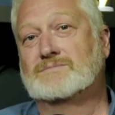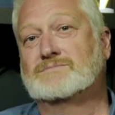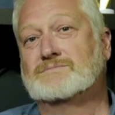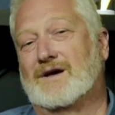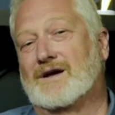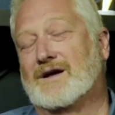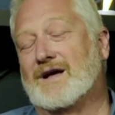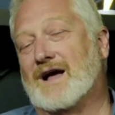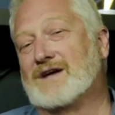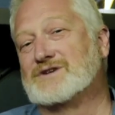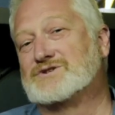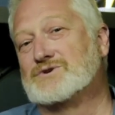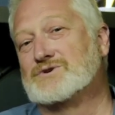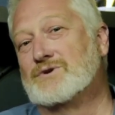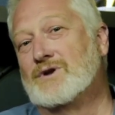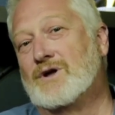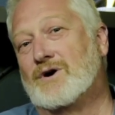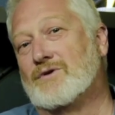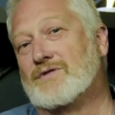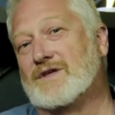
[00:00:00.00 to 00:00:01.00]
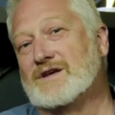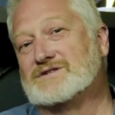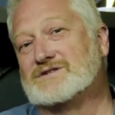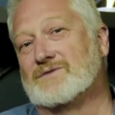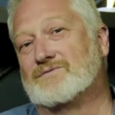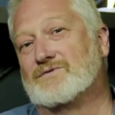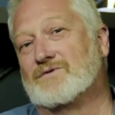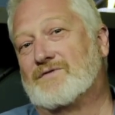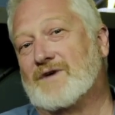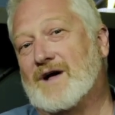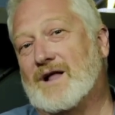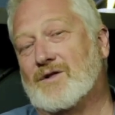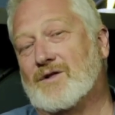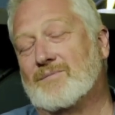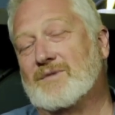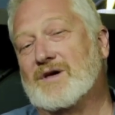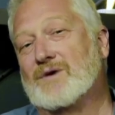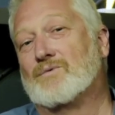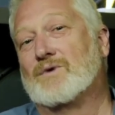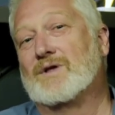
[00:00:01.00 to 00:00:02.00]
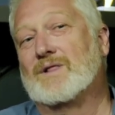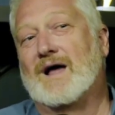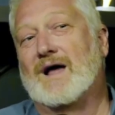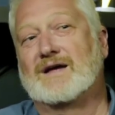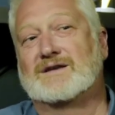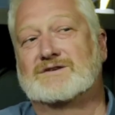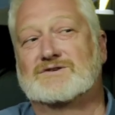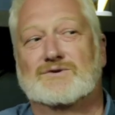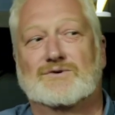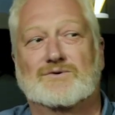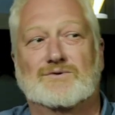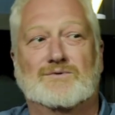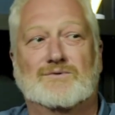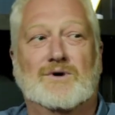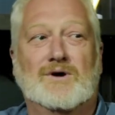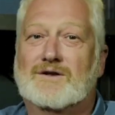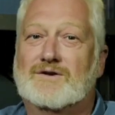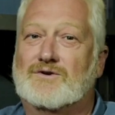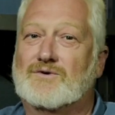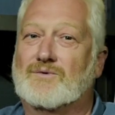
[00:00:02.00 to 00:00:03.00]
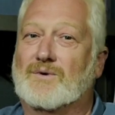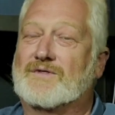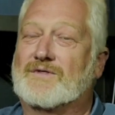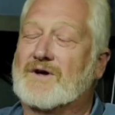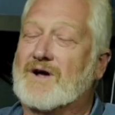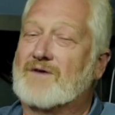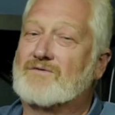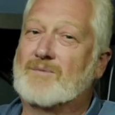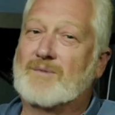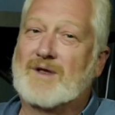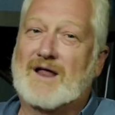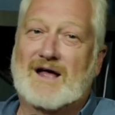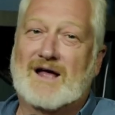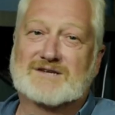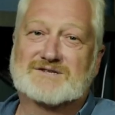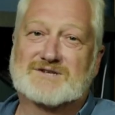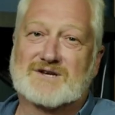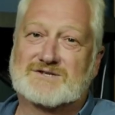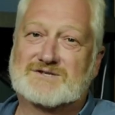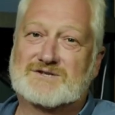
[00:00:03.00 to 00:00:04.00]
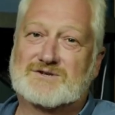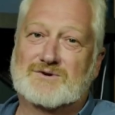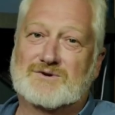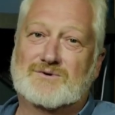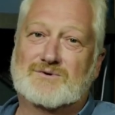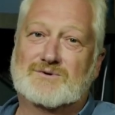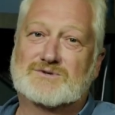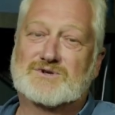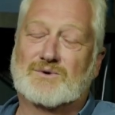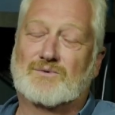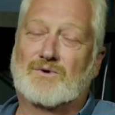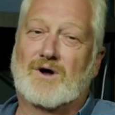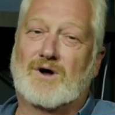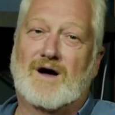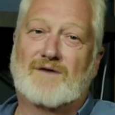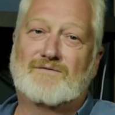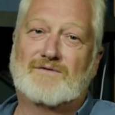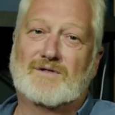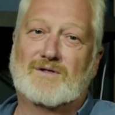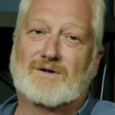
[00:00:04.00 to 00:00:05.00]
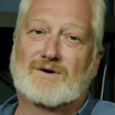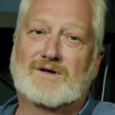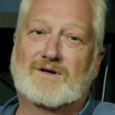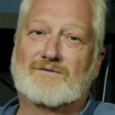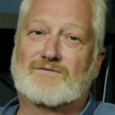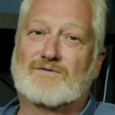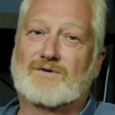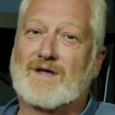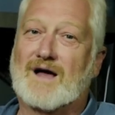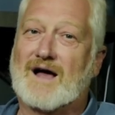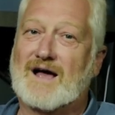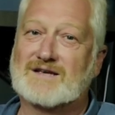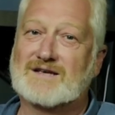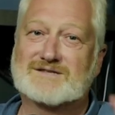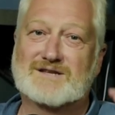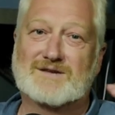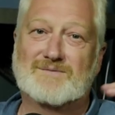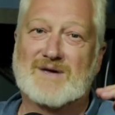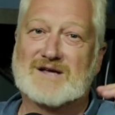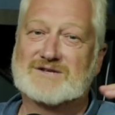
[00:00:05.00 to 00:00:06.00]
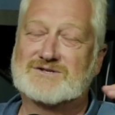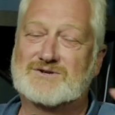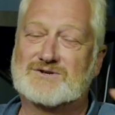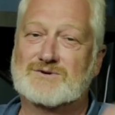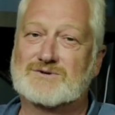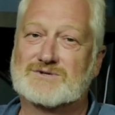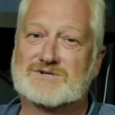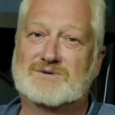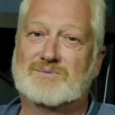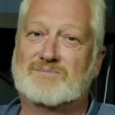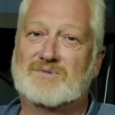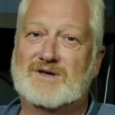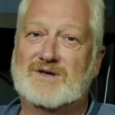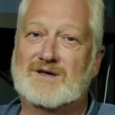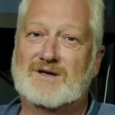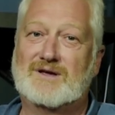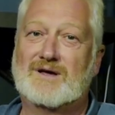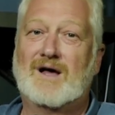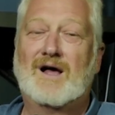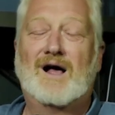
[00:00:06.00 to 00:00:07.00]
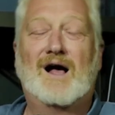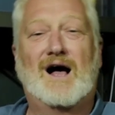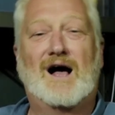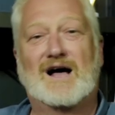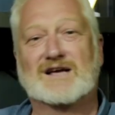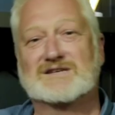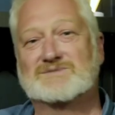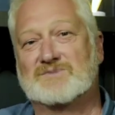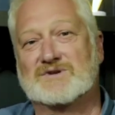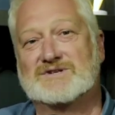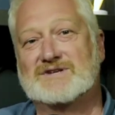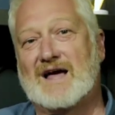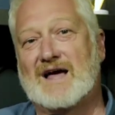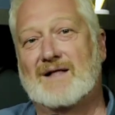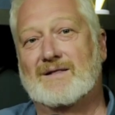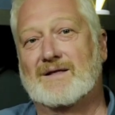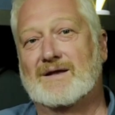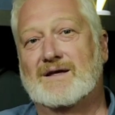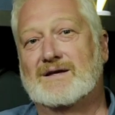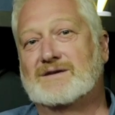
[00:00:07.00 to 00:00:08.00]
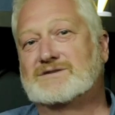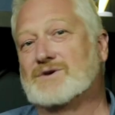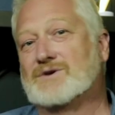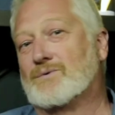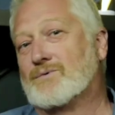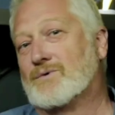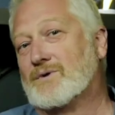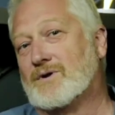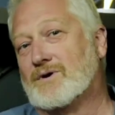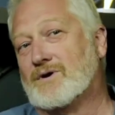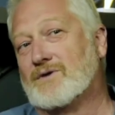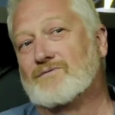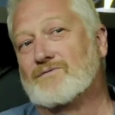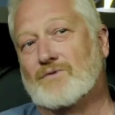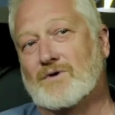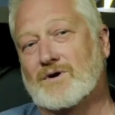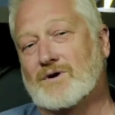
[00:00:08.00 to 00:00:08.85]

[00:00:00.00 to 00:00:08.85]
And guys, you know this, if you follow me, we like to do what the government asks us to. So we're often looking for the highest and best use to be hospitality. So we're looking for a